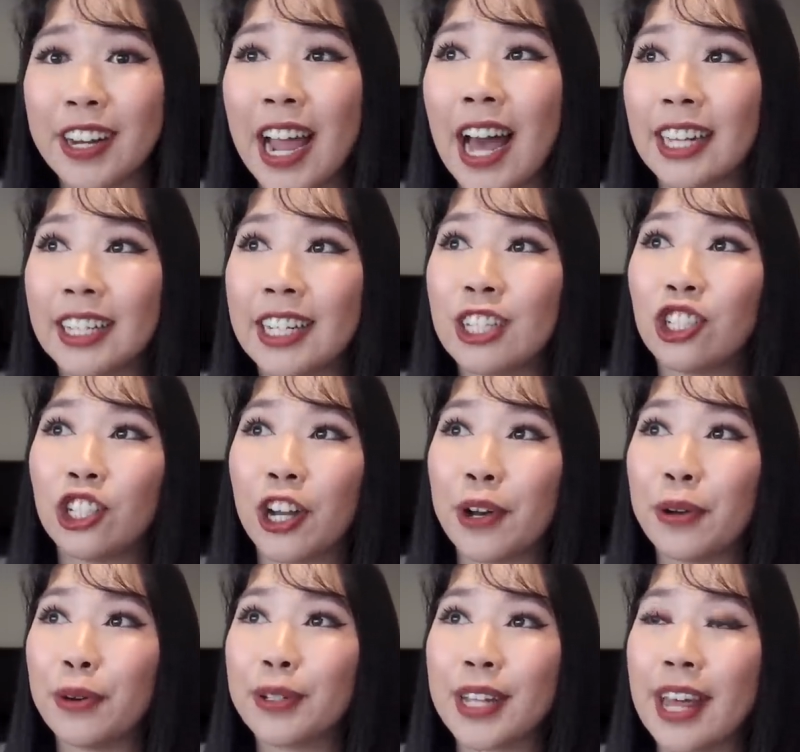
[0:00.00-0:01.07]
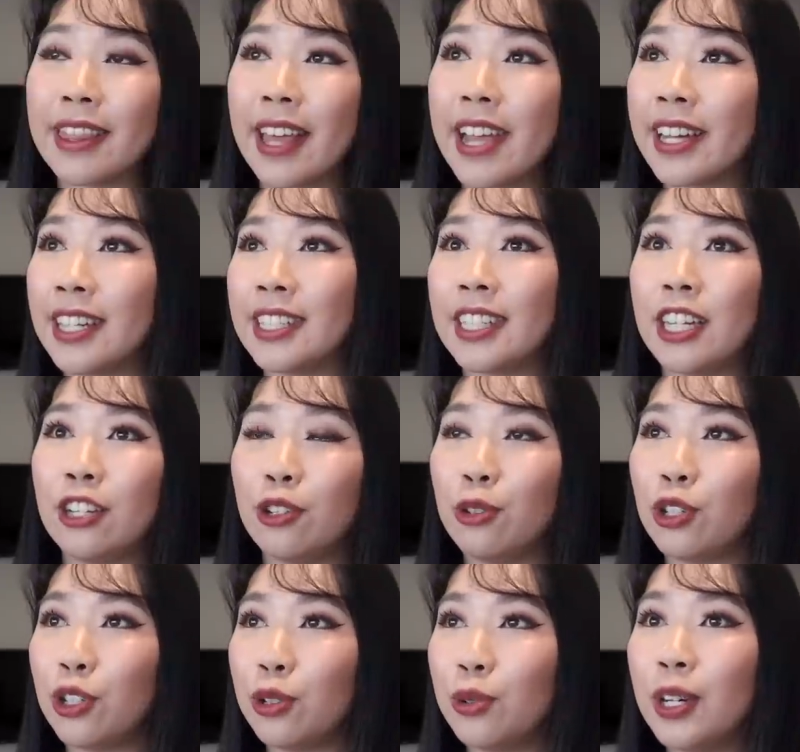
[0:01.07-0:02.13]
reality shows, and they
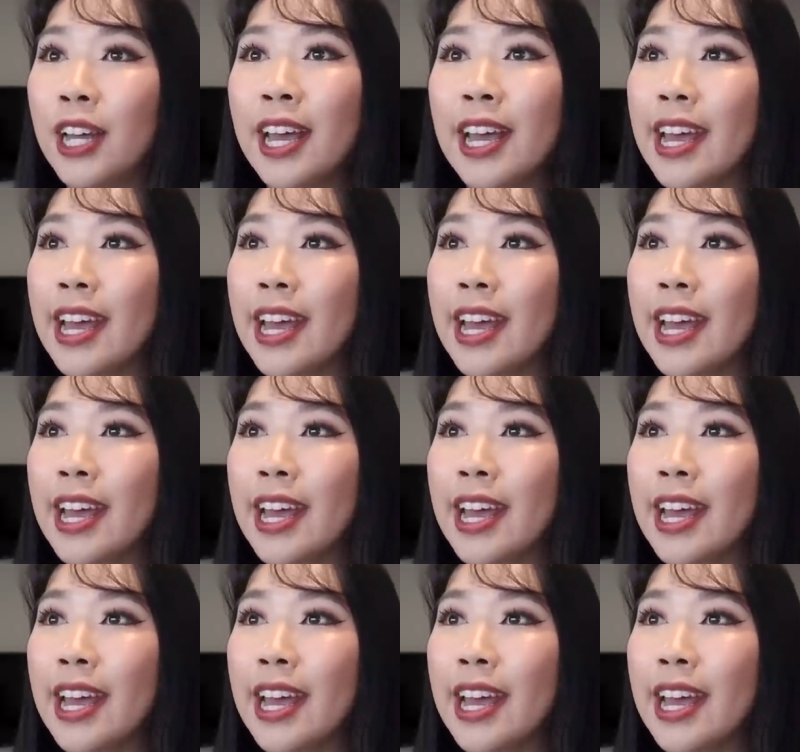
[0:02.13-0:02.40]
continue to